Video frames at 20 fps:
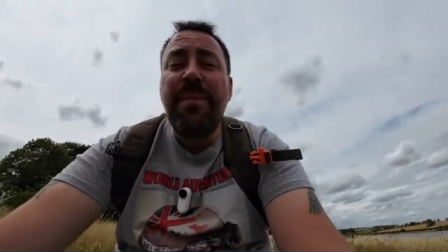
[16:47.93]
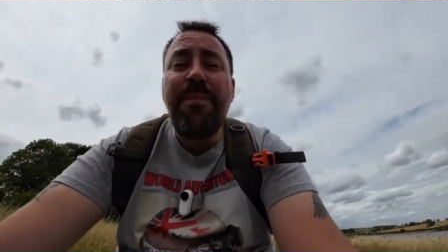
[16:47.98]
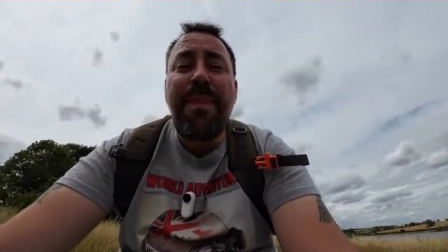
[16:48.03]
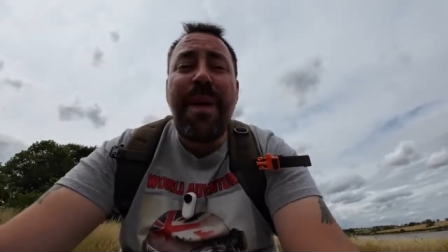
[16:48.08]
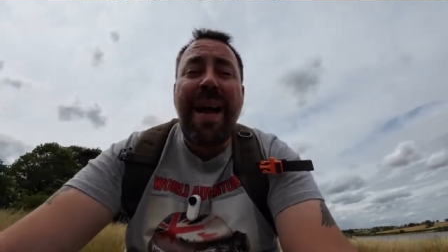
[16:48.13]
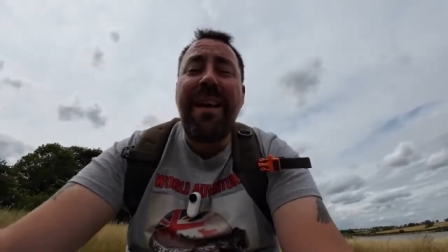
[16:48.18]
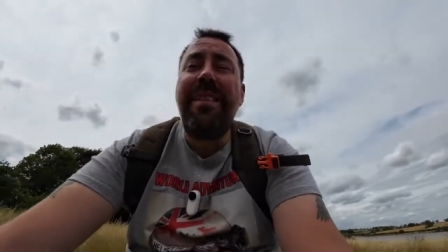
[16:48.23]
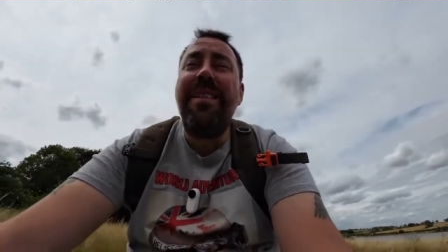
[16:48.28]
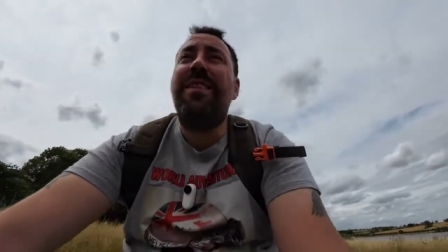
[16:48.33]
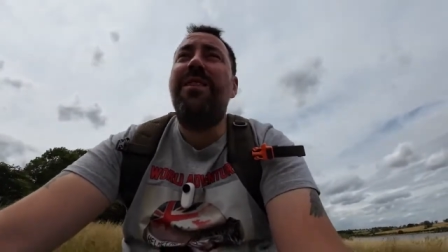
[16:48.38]

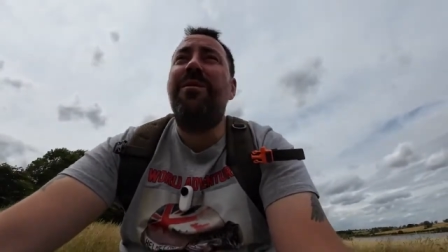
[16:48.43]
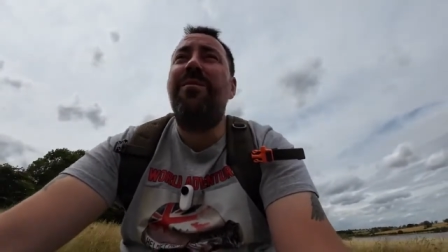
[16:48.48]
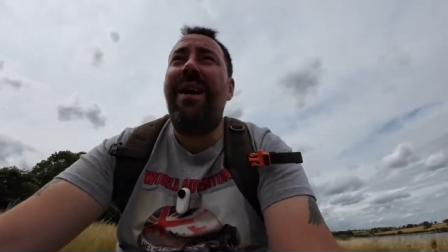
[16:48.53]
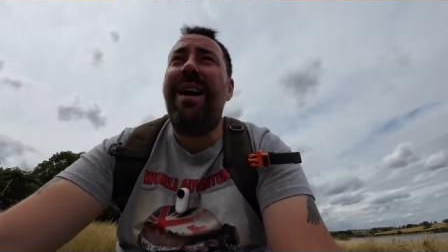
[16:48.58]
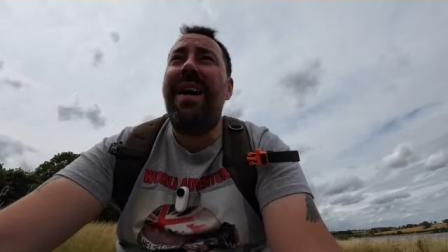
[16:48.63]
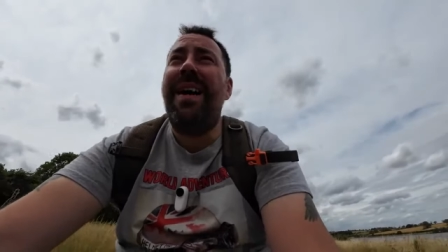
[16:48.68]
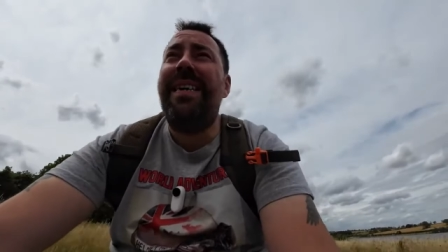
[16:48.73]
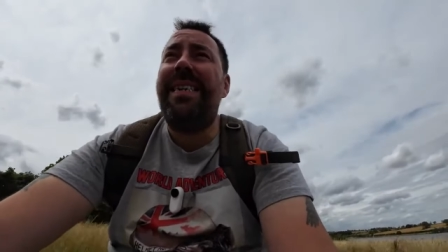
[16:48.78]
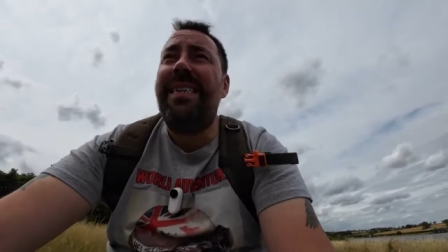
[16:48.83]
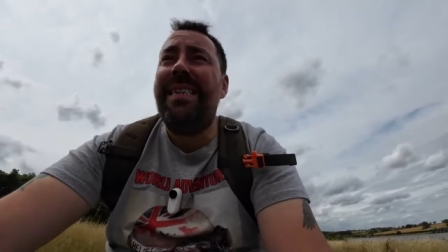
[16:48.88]
pack this
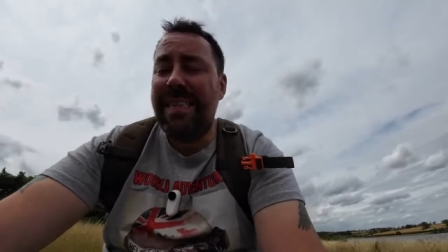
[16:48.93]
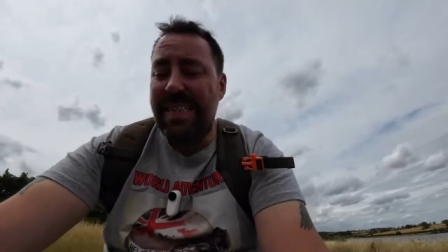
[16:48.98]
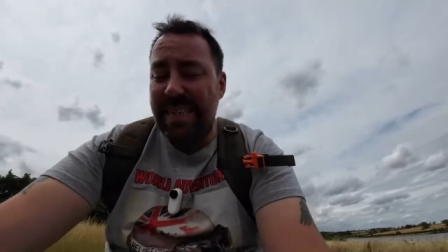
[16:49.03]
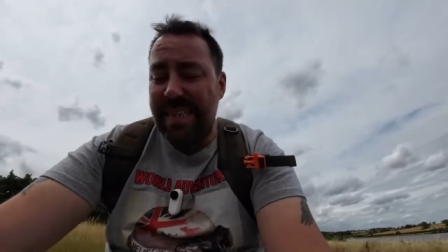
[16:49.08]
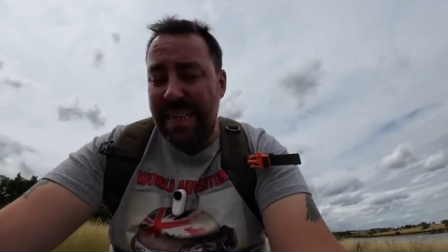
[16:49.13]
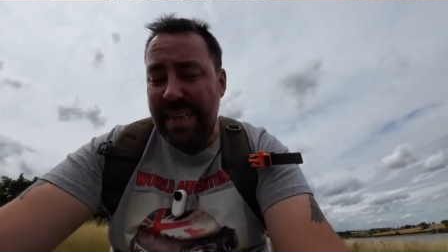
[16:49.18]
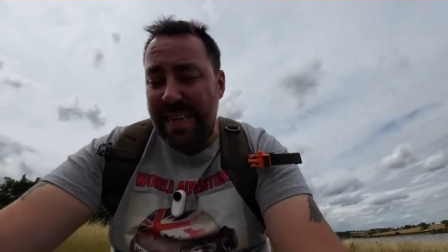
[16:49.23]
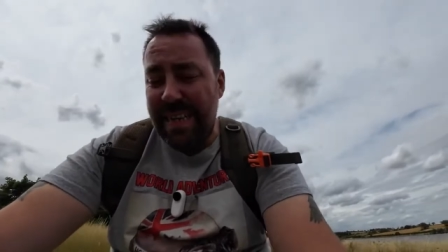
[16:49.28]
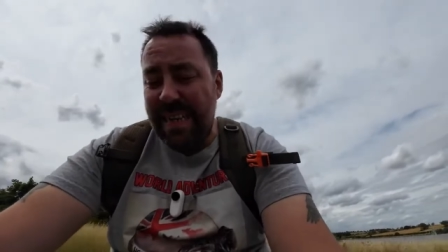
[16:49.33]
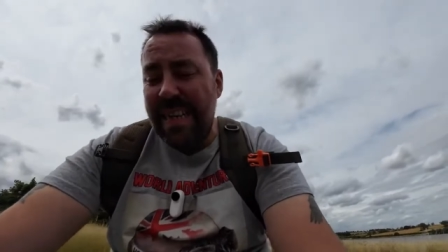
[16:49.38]
away.
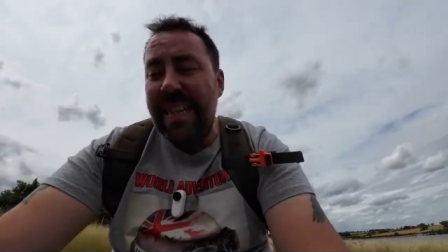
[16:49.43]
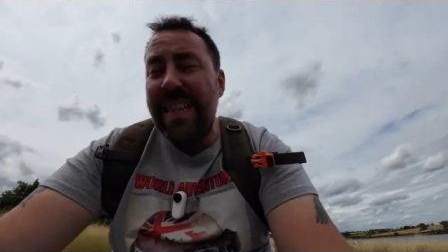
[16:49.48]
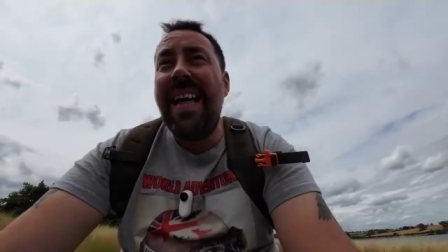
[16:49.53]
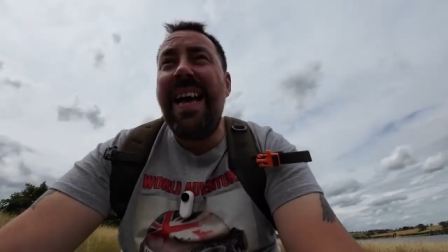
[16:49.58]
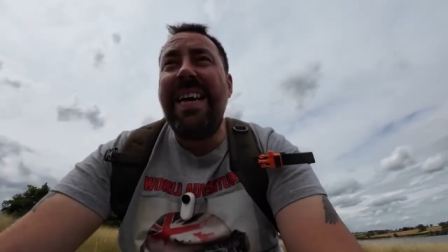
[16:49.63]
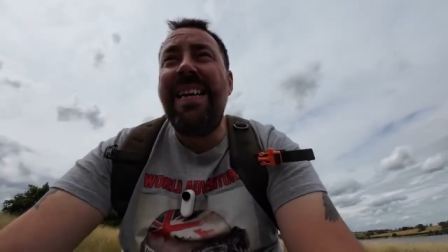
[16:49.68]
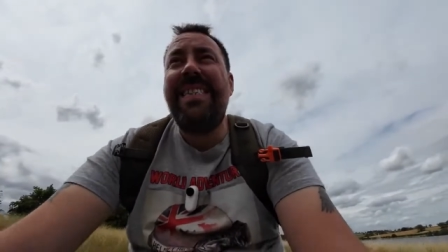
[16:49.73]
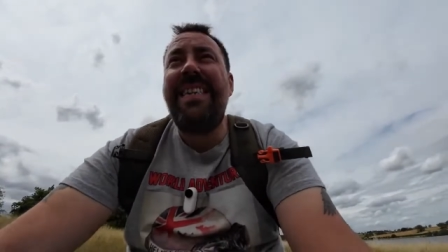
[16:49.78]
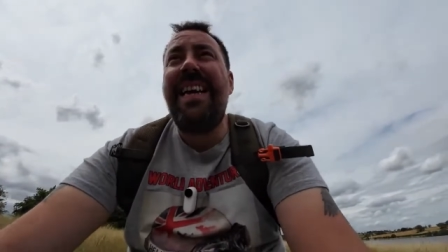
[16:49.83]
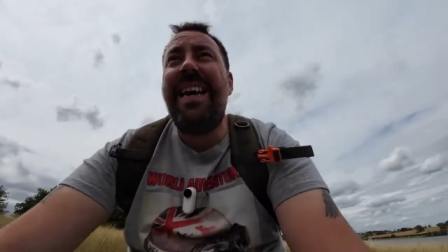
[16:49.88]

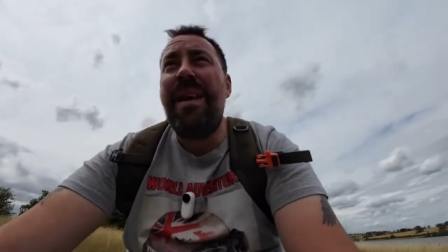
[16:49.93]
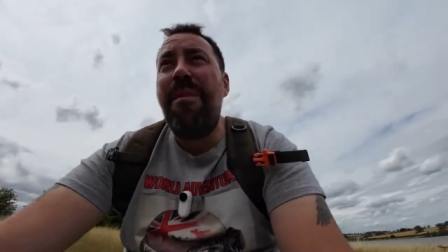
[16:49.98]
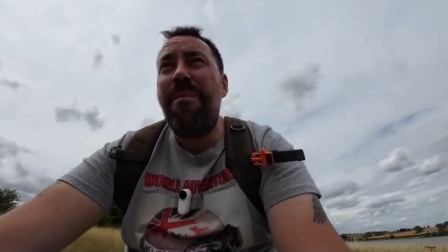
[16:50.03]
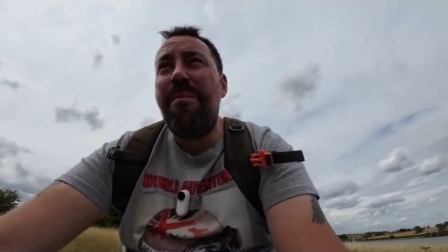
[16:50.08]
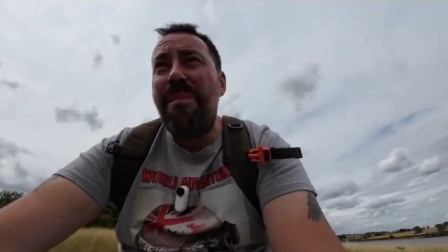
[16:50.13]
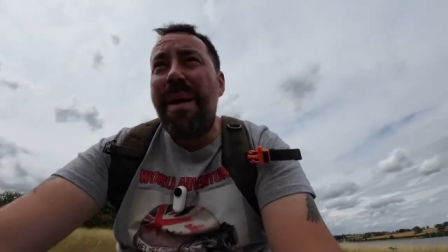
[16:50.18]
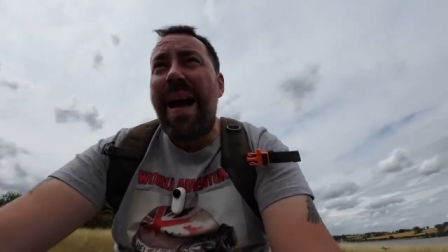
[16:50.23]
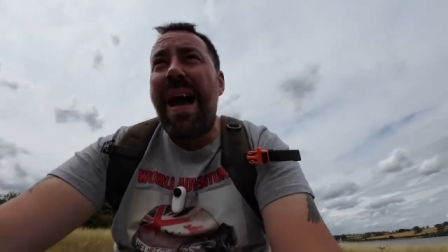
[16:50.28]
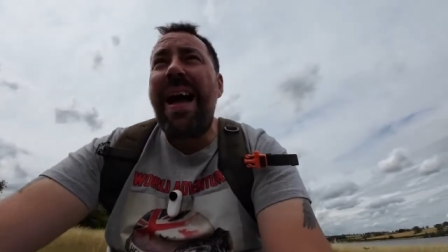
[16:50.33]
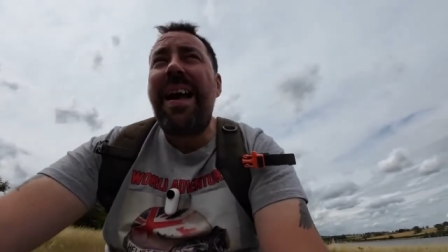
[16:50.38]
Let's get it
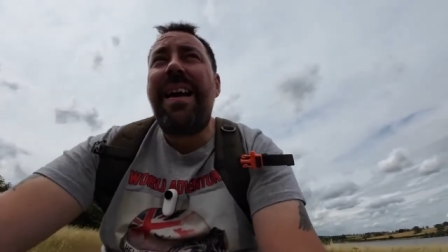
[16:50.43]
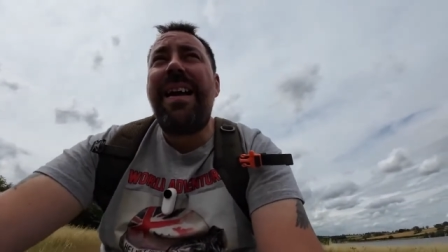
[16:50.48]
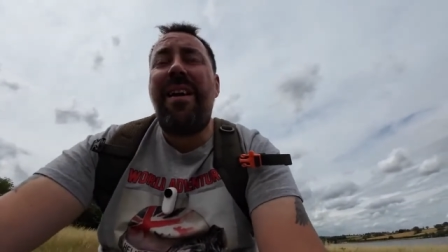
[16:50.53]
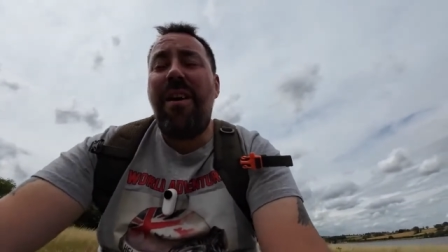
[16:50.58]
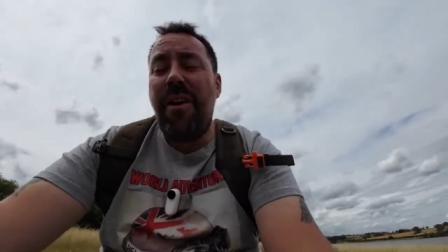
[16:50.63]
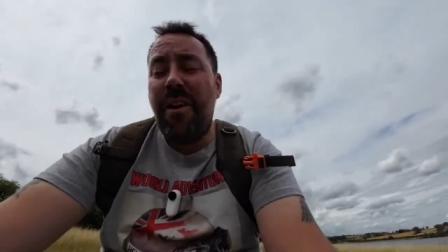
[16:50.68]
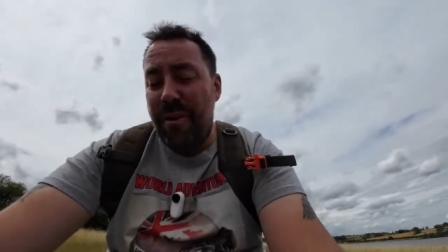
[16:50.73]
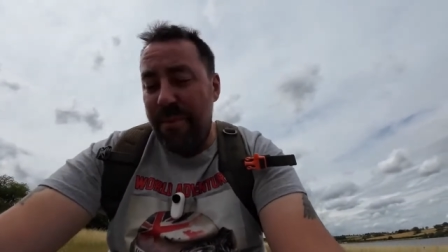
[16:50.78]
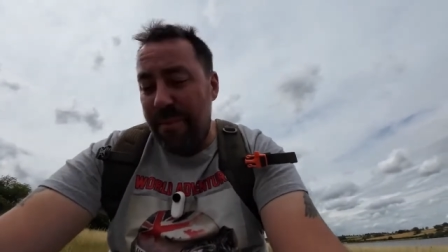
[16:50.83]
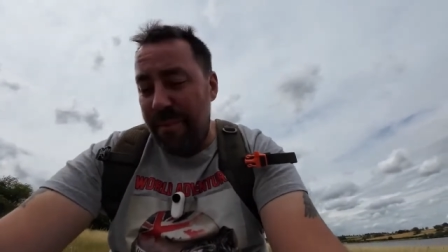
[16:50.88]
back
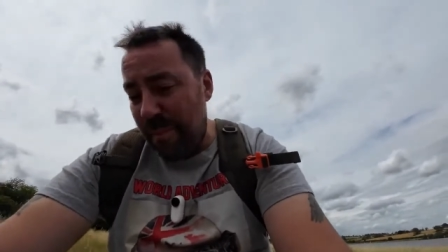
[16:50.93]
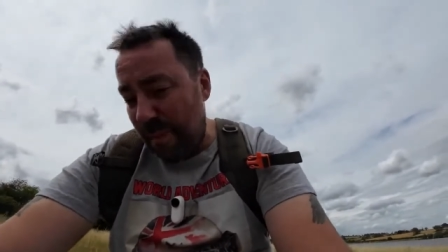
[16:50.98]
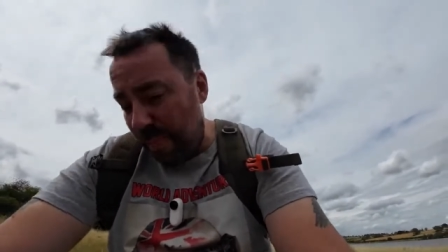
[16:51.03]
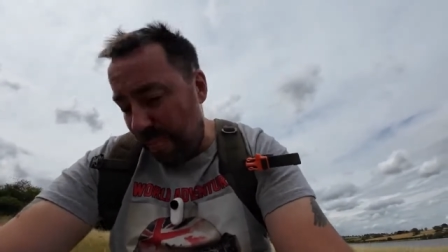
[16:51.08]
home.